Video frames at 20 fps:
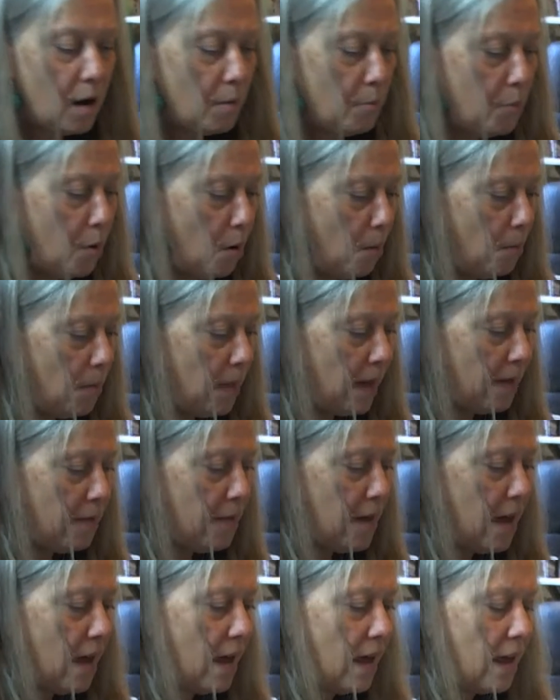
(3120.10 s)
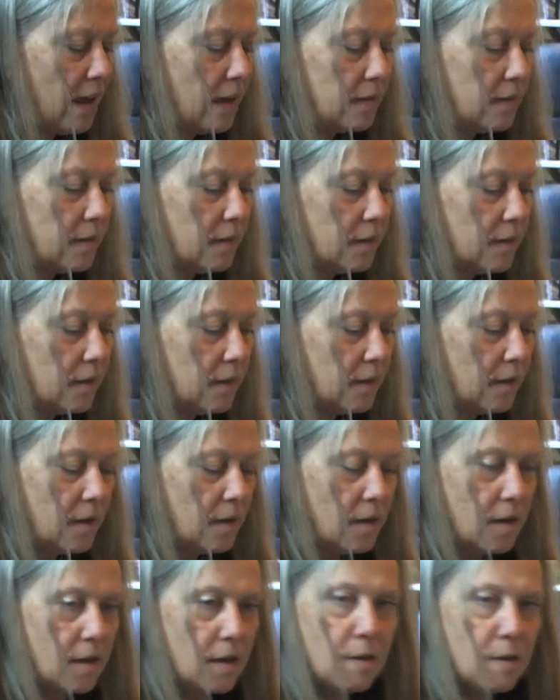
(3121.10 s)
I'll pop that there,
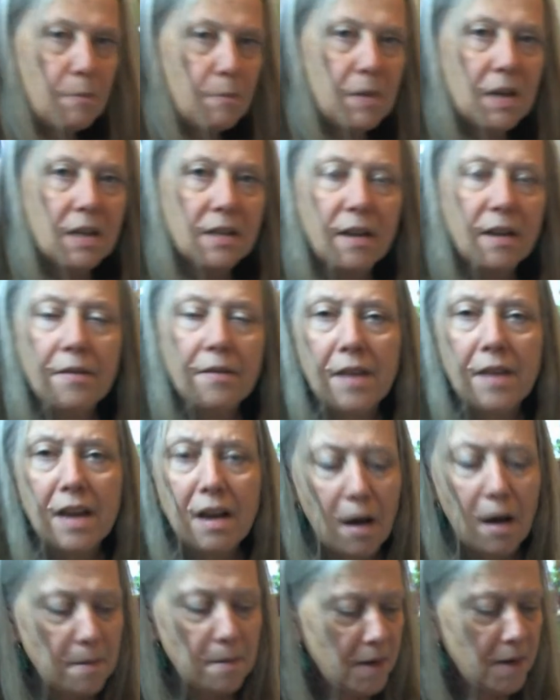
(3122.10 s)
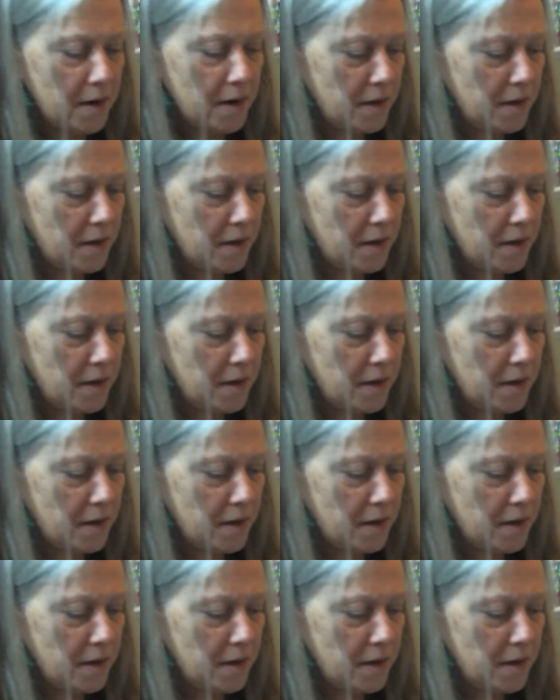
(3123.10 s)
because I think I'm